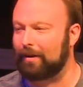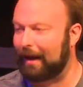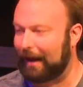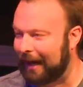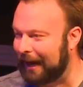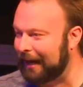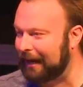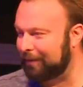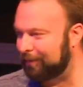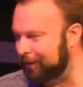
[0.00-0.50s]

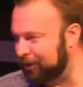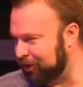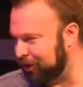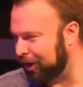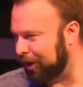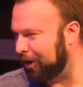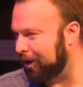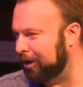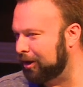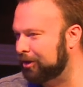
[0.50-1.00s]
I am in
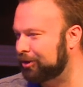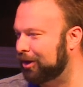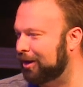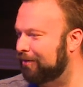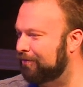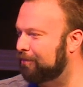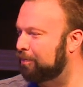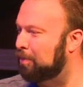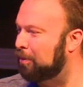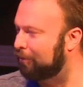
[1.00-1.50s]
charge of
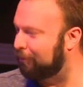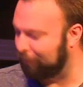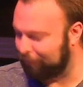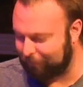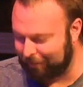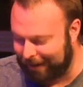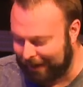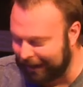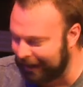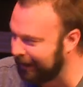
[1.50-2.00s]

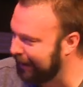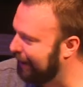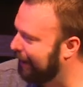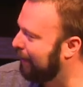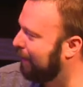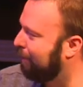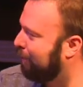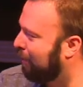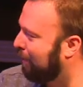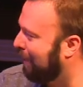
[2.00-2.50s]
providing
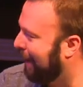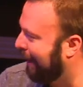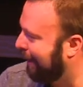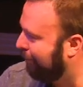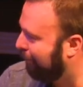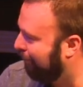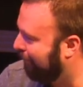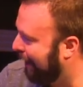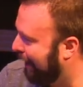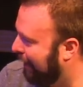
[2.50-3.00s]
for my
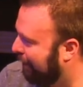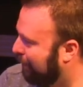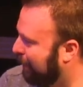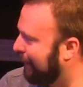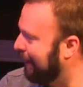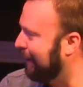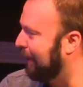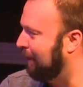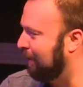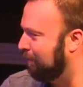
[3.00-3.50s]

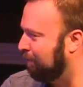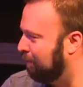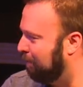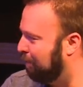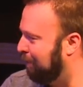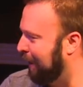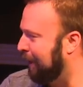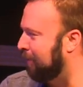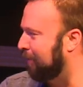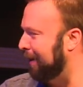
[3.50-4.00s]
family,
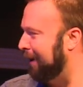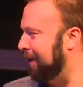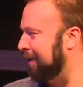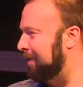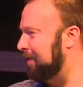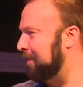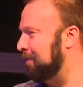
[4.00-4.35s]
period.